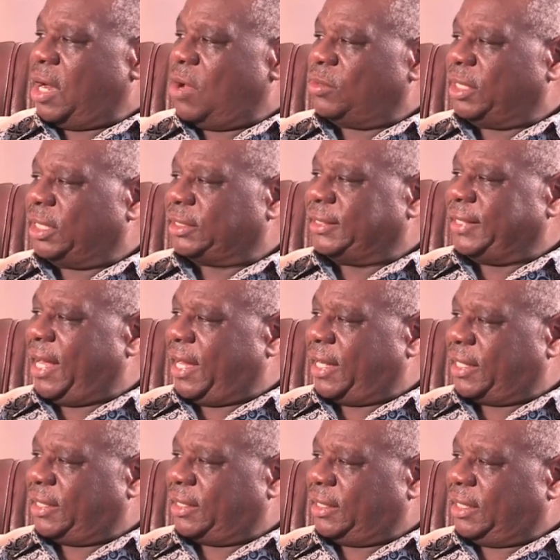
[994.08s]
around his neck,
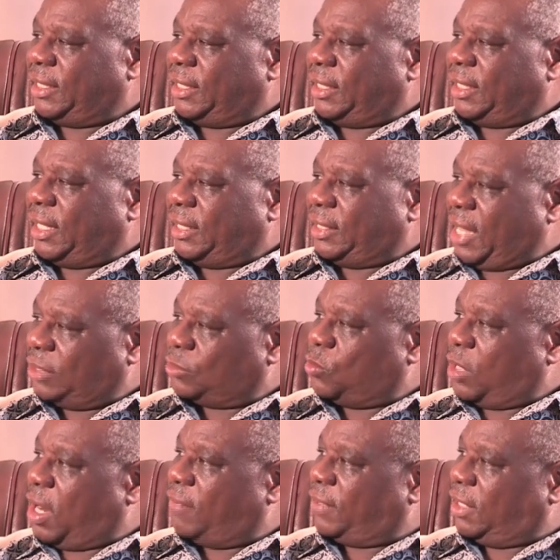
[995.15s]
and that
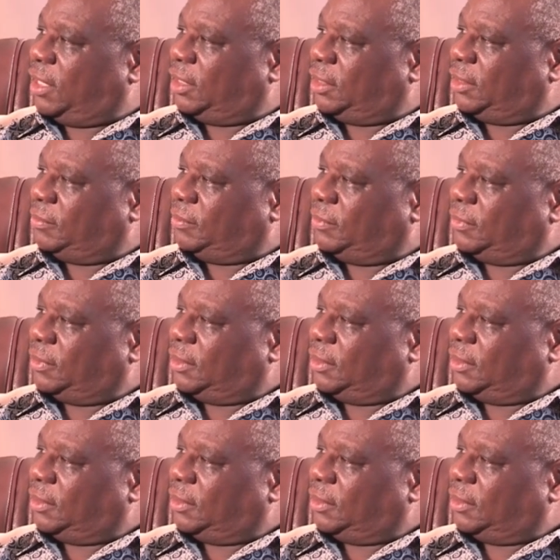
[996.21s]
could have killed him.